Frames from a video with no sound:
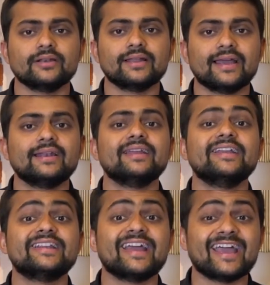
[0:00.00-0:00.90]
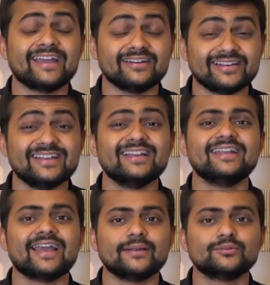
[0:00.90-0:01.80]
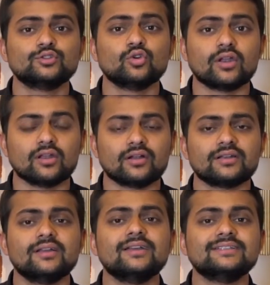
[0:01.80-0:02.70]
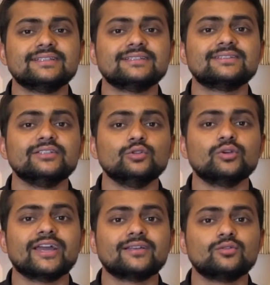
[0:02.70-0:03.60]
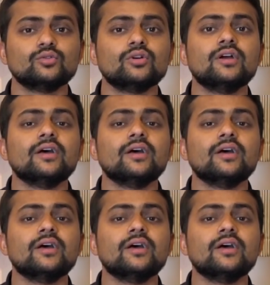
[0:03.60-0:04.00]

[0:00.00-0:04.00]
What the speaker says: and it really helps you a lot since you get to